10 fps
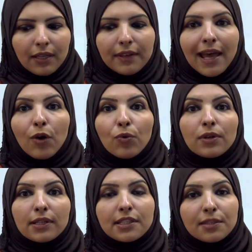Now
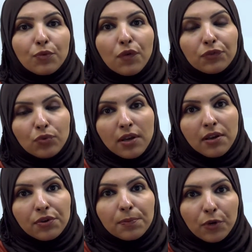let's move to
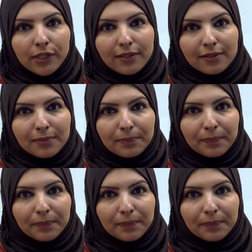another point.